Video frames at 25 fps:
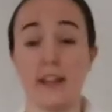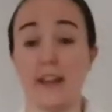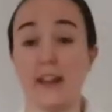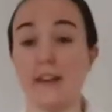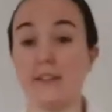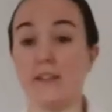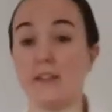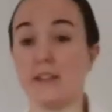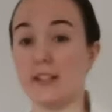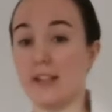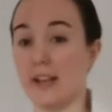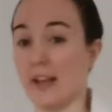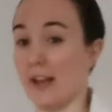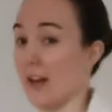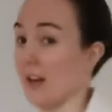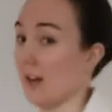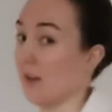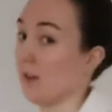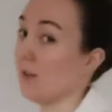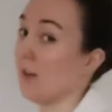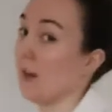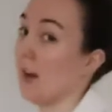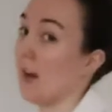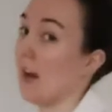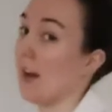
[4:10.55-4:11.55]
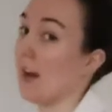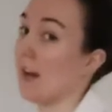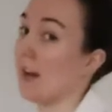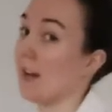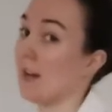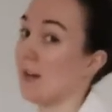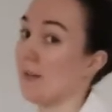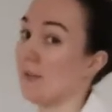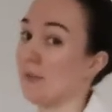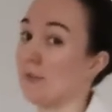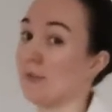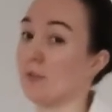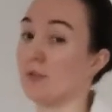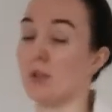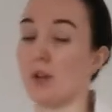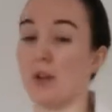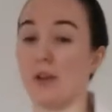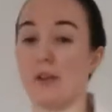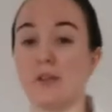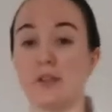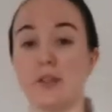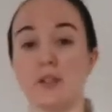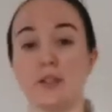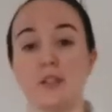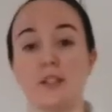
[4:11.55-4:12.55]
here is how I've
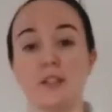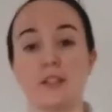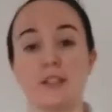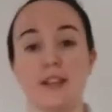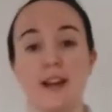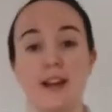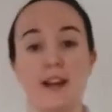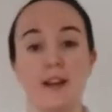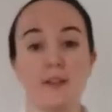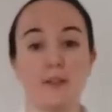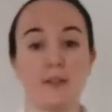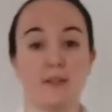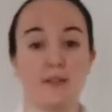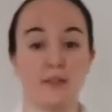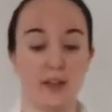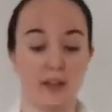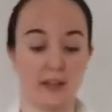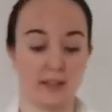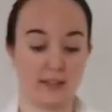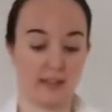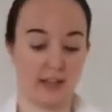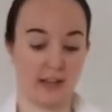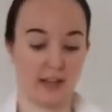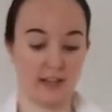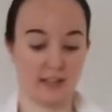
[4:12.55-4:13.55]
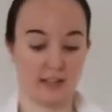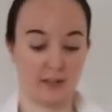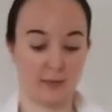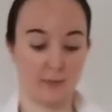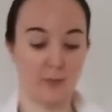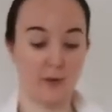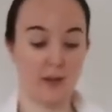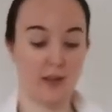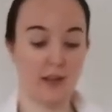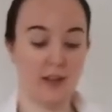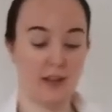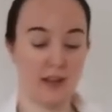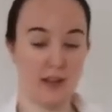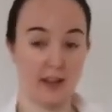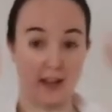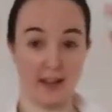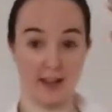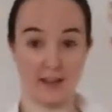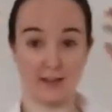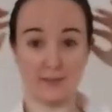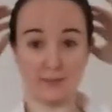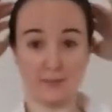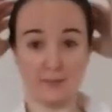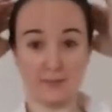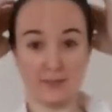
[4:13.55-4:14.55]
chosen to style the first item.
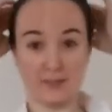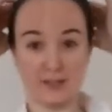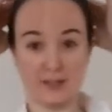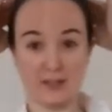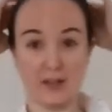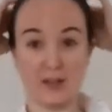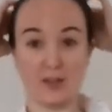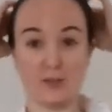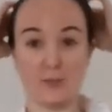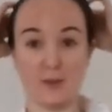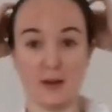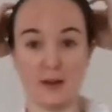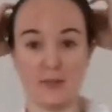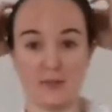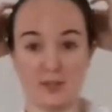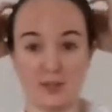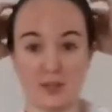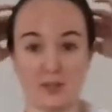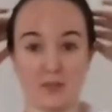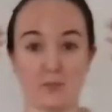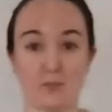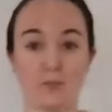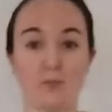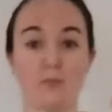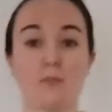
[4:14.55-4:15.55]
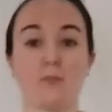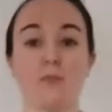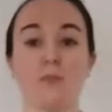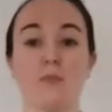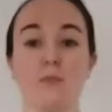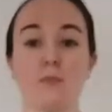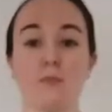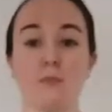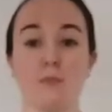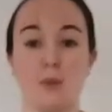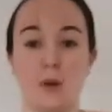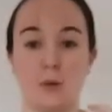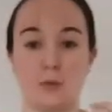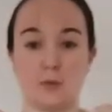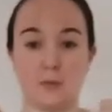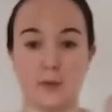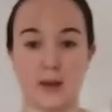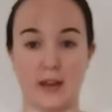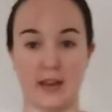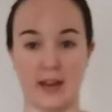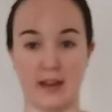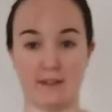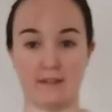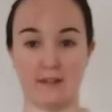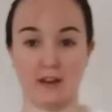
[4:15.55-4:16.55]
Excuse me, I've just popped
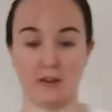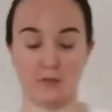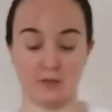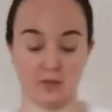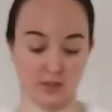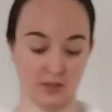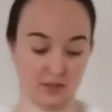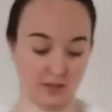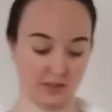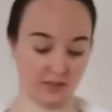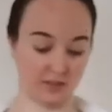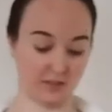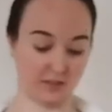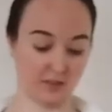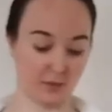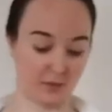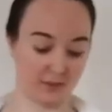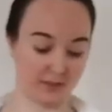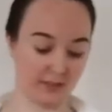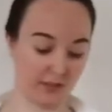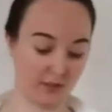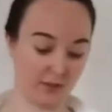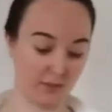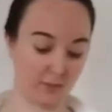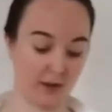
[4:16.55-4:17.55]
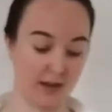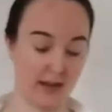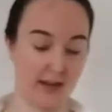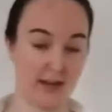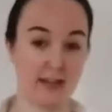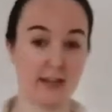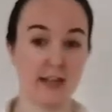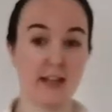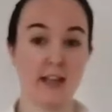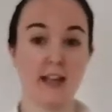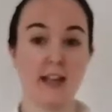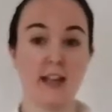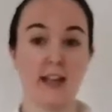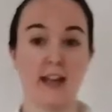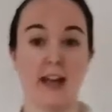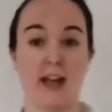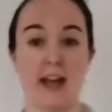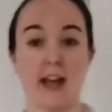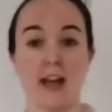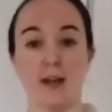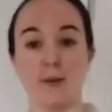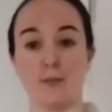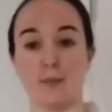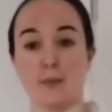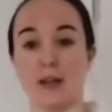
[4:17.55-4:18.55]
my hair out just so it's out of the way.
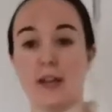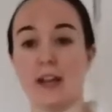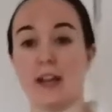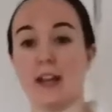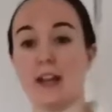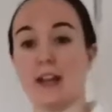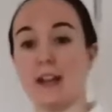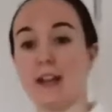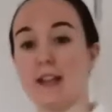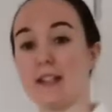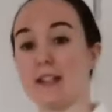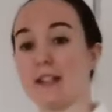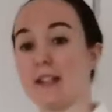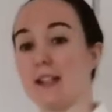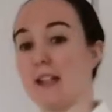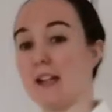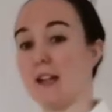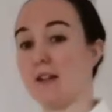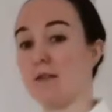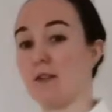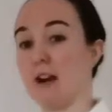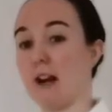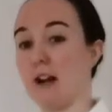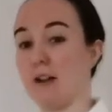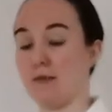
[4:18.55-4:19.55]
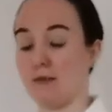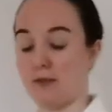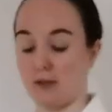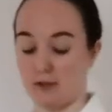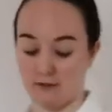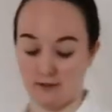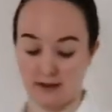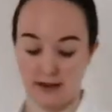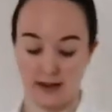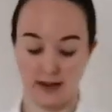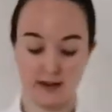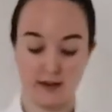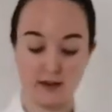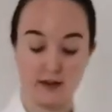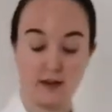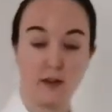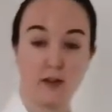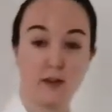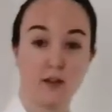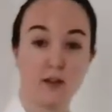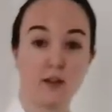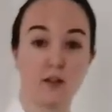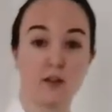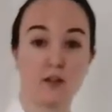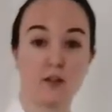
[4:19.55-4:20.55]
But here is the Ralph Lauren
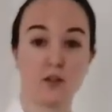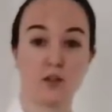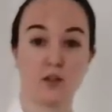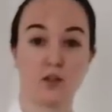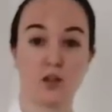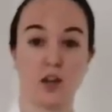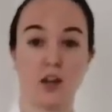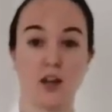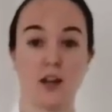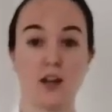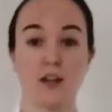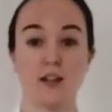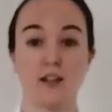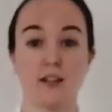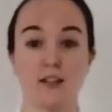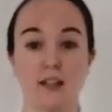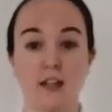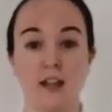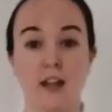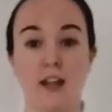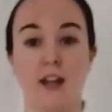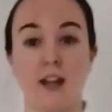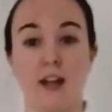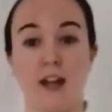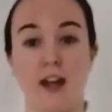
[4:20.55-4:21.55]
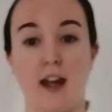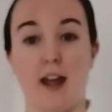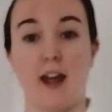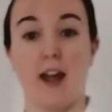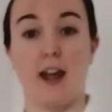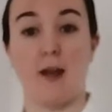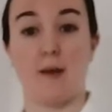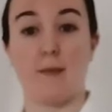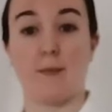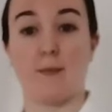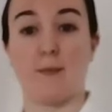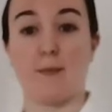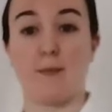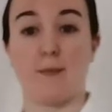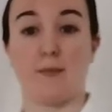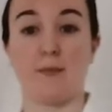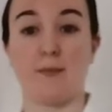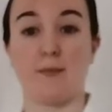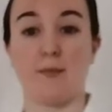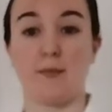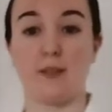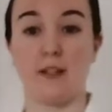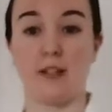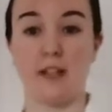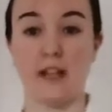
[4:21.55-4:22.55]
shirt.
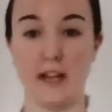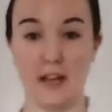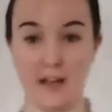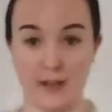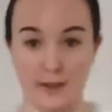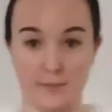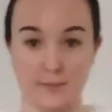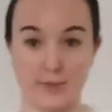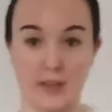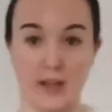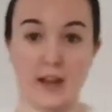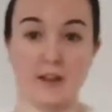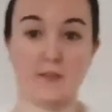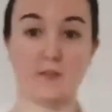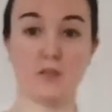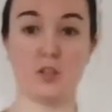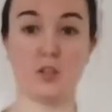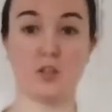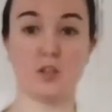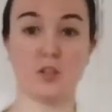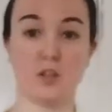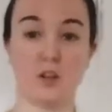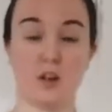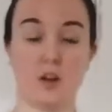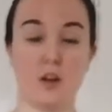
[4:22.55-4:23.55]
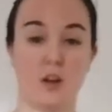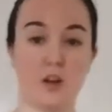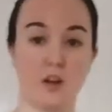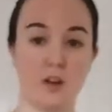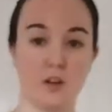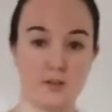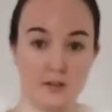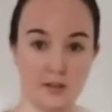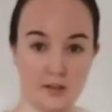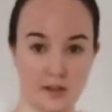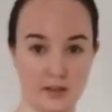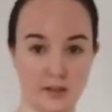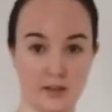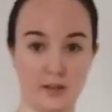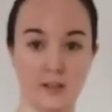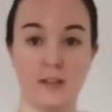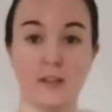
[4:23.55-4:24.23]
Yeah, I've just got on